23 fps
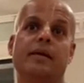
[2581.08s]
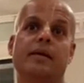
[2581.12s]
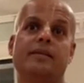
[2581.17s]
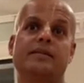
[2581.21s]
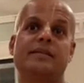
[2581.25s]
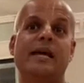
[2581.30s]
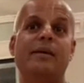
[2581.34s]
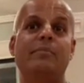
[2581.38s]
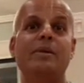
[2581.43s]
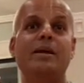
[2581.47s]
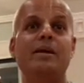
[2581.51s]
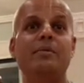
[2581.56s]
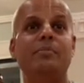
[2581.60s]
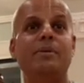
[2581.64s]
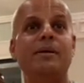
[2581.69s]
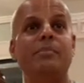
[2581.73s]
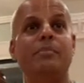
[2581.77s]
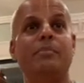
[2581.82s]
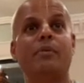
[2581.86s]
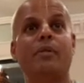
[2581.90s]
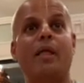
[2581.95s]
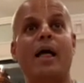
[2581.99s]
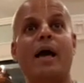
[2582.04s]
Does that mean
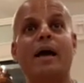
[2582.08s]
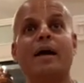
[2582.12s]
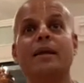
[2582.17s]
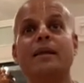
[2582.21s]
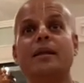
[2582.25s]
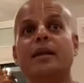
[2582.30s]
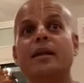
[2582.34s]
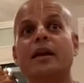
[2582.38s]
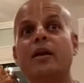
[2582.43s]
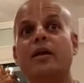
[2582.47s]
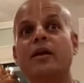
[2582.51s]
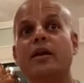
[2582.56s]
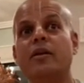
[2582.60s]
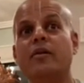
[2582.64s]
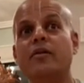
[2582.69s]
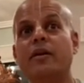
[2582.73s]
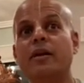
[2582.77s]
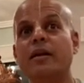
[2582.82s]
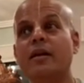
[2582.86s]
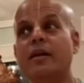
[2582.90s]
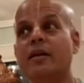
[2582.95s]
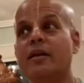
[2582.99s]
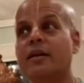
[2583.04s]
be blind in our
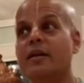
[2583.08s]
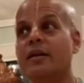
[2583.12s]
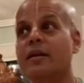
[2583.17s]
hearing?